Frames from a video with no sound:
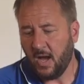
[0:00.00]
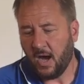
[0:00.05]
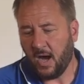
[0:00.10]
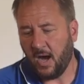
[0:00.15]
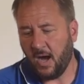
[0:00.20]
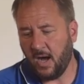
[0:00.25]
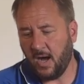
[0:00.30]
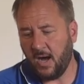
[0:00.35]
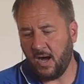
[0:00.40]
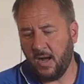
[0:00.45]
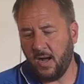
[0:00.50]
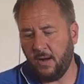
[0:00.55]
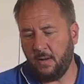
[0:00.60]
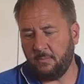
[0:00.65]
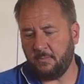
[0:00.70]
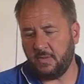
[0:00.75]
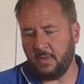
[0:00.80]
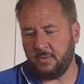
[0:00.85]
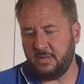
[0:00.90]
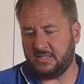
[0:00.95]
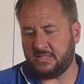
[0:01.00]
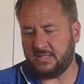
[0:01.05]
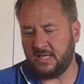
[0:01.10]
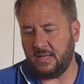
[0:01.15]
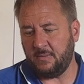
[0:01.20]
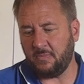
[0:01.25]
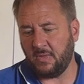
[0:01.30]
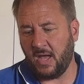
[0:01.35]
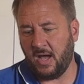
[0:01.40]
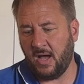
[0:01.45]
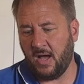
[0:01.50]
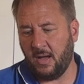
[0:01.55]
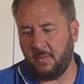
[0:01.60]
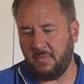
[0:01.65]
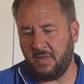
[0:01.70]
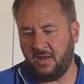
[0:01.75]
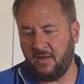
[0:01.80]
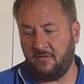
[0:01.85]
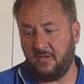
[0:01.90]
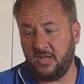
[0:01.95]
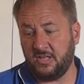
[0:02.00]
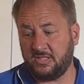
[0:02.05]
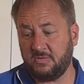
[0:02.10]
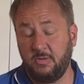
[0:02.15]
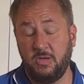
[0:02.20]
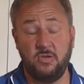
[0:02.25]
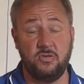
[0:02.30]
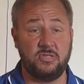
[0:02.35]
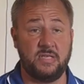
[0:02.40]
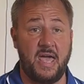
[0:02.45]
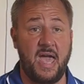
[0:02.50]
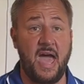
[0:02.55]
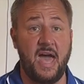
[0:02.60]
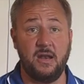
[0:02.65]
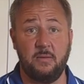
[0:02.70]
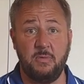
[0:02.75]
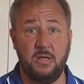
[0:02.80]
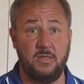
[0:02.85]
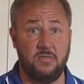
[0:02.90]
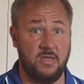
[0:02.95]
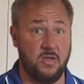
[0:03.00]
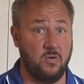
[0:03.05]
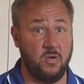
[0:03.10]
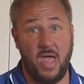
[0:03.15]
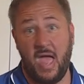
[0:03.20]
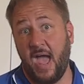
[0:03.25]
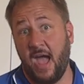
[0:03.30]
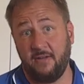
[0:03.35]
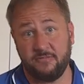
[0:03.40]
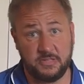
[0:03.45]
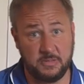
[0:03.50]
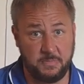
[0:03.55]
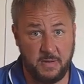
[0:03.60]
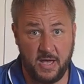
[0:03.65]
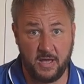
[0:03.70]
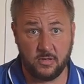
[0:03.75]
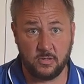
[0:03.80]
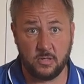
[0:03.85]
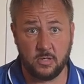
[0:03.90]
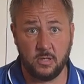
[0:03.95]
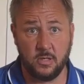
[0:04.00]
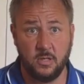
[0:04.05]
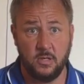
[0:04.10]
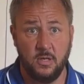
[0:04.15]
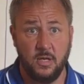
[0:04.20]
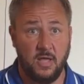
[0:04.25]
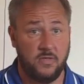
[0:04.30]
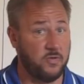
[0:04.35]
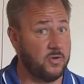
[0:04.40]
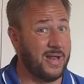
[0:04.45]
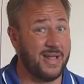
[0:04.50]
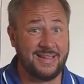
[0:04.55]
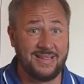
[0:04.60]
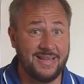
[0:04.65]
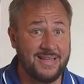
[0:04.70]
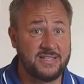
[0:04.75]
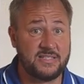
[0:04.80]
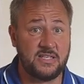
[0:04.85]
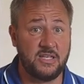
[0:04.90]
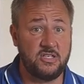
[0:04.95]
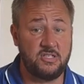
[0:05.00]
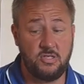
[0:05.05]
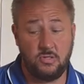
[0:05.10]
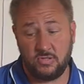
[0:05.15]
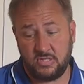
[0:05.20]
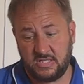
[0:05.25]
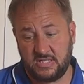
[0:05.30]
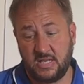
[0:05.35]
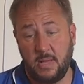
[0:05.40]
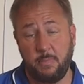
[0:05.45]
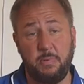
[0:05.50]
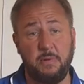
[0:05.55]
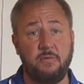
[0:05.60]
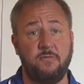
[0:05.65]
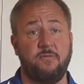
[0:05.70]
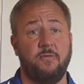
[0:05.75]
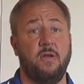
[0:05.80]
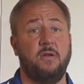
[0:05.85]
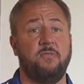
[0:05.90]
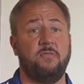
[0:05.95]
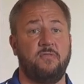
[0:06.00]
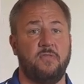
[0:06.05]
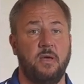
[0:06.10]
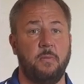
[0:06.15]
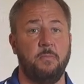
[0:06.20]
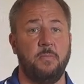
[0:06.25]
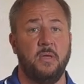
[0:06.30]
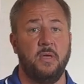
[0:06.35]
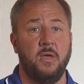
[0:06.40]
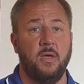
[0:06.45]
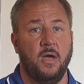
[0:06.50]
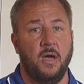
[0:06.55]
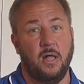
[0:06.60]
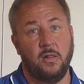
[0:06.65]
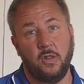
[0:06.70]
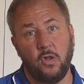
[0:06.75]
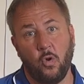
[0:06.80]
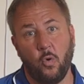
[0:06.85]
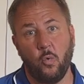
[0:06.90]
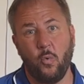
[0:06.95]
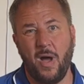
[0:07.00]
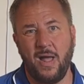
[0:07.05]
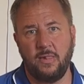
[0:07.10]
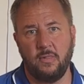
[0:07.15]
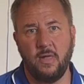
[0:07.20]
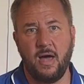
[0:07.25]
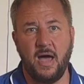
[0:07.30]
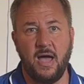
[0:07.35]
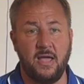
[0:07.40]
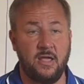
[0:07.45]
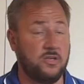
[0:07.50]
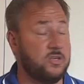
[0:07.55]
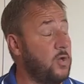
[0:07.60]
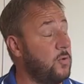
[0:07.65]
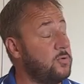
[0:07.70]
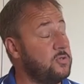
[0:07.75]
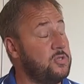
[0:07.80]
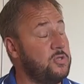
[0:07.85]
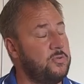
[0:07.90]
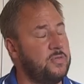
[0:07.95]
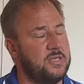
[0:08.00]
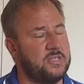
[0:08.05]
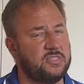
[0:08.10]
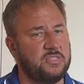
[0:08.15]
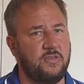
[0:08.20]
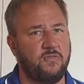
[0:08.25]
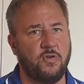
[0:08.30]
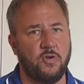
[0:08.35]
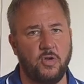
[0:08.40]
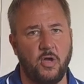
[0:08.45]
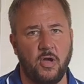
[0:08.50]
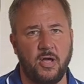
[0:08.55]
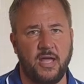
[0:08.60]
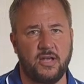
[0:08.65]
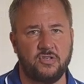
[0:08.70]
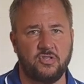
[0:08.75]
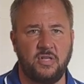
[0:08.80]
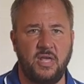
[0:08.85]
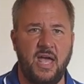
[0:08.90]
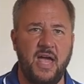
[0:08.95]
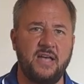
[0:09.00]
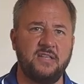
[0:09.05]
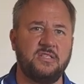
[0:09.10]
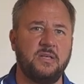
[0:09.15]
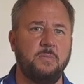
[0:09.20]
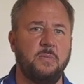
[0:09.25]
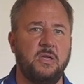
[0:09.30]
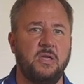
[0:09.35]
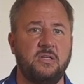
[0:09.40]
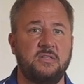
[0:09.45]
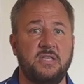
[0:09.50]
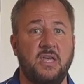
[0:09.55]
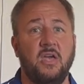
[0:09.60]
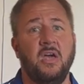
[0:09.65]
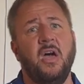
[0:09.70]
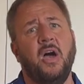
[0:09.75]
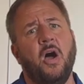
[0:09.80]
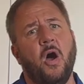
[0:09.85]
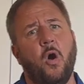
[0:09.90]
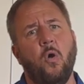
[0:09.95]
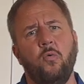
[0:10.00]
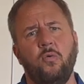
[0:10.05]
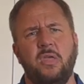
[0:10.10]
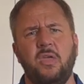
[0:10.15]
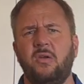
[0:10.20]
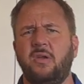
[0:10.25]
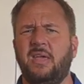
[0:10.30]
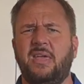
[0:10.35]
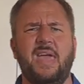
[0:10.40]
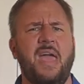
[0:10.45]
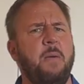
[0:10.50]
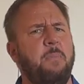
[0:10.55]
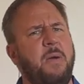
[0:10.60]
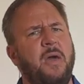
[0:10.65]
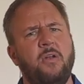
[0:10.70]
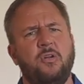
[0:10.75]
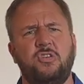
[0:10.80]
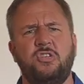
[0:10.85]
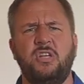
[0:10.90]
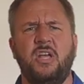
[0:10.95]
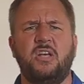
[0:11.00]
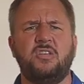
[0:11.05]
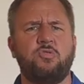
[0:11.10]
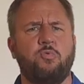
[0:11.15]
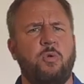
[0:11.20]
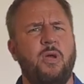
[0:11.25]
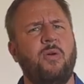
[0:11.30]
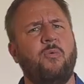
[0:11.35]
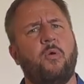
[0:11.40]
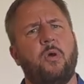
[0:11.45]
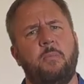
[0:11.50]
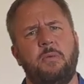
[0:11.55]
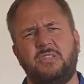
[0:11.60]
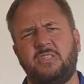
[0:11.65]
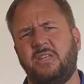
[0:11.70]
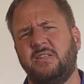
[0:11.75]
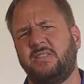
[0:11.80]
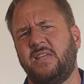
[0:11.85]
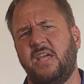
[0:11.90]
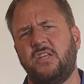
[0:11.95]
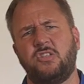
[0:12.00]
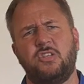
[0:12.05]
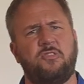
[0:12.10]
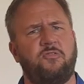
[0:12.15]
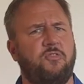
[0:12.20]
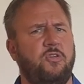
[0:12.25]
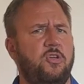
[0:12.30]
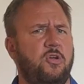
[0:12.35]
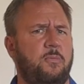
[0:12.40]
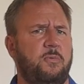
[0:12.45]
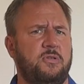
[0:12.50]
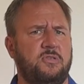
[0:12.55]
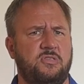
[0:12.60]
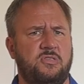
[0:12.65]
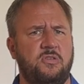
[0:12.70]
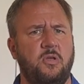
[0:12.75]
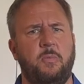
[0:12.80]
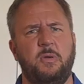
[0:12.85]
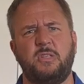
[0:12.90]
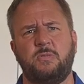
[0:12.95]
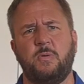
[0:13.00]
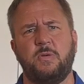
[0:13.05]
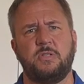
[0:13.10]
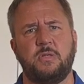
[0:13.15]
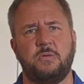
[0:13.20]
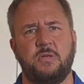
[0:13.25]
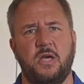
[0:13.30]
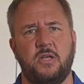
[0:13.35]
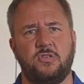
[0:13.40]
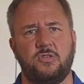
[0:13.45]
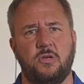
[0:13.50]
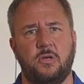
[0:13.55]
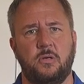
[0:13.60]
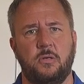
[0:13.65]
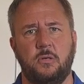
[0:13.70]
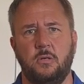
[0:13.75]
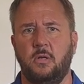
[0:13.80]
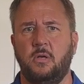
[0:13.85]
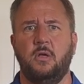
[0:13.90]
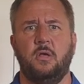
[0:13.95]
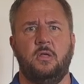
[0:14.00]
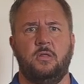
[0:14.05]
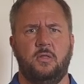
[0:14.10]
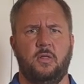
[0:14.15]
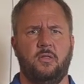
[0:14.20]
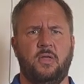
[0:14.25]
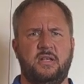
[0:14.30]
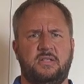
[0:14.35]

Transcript: Let me see. And if you get somebody who's adamant, they have to pet her, and they're not listening to you, step in front of them. A little white lie, and don't do this if your dog actually has it, but you can say, you can't pet her. She has ringworm. It's contagious for humans. Nobody's supposed to touch her. They'll,